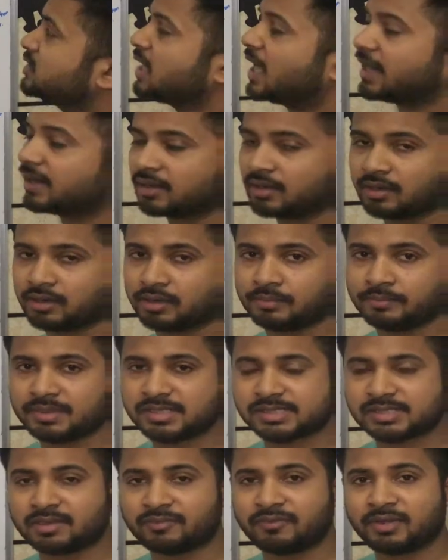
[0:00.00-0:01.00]
dark color,
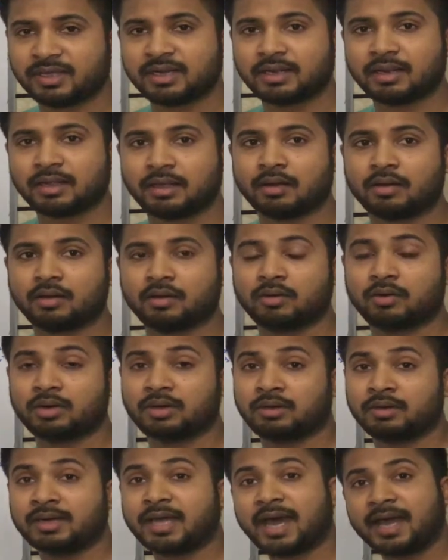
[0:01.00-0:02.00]
means the very
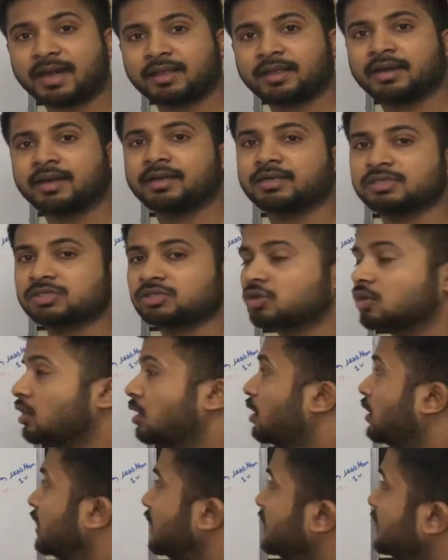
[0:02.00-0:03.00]
dark reddish,
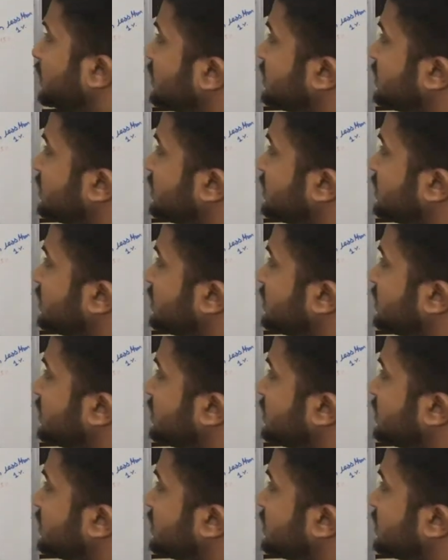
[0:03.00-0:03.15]
or in